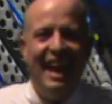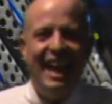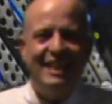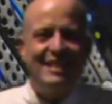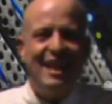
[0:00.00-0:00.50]

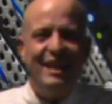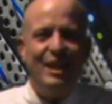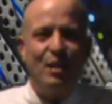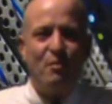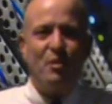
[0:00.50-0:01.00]
Hey, it's Danny
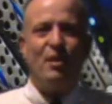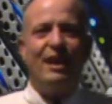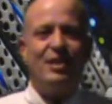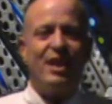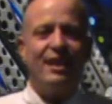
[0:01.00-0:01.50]
here with your
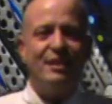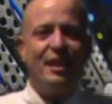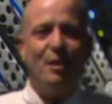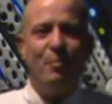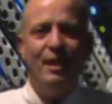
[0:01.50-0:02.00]
90-second
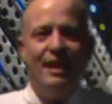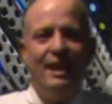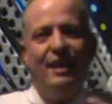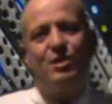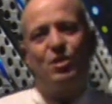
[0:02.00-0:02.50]
tip.
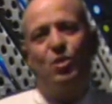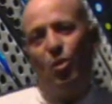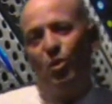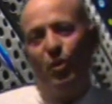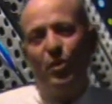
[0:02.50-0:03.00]
It's
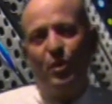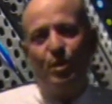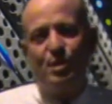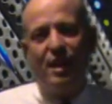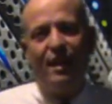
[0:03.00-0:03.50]
Google
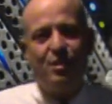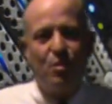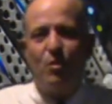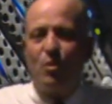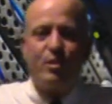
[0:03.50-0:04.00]
Thursday,
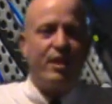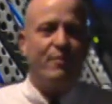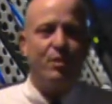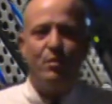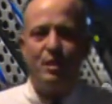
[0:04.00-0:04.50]
so of course I
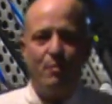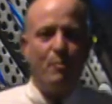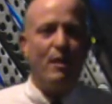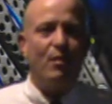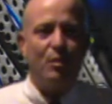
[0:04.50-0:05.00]
have to do a tip
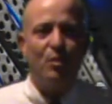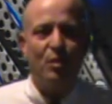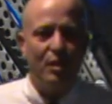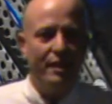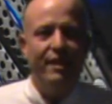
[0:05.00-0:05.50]
about
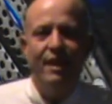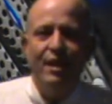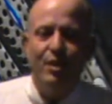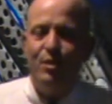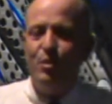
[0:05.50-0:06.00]
Google. And
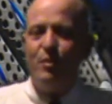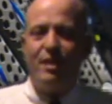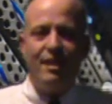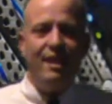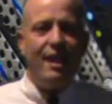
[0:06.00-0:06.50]
you would
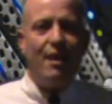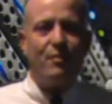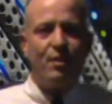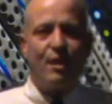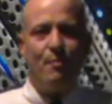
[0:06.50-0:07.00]
think
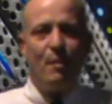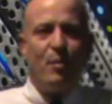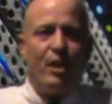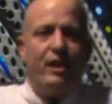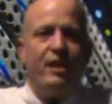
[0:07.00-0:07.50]
after coming up
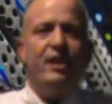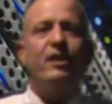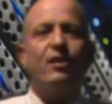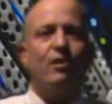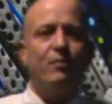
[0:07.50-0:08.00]
on a
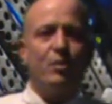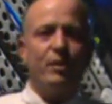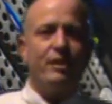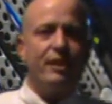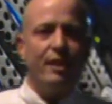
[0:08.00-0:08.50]
year of
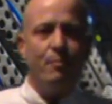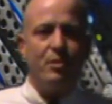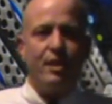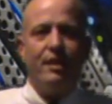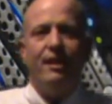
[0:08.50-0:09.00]
doing
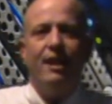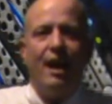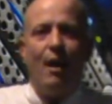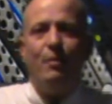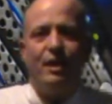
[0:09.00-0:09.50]
tips that
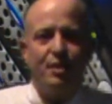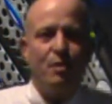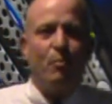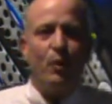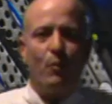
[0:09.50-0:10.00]
I would get to
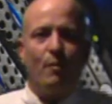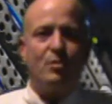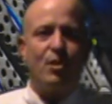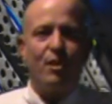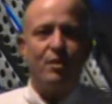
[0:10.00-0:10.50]
the point where I'm
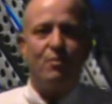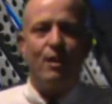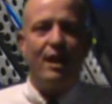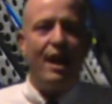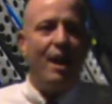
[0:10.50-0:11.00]
starting to
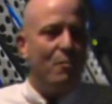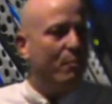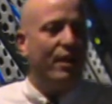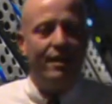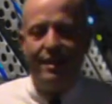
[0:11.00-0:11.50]
run
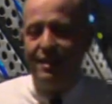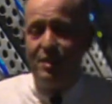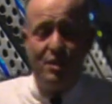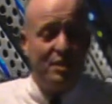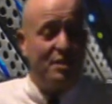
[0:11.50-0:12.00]
out, but it
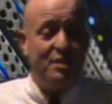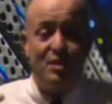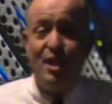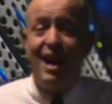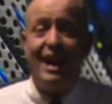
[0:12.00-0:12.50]
just
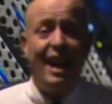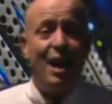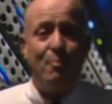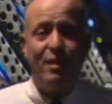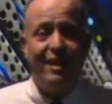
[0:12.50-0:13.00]
is not
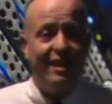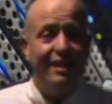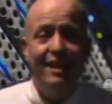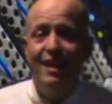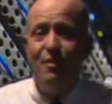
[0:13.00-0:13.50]
happening, and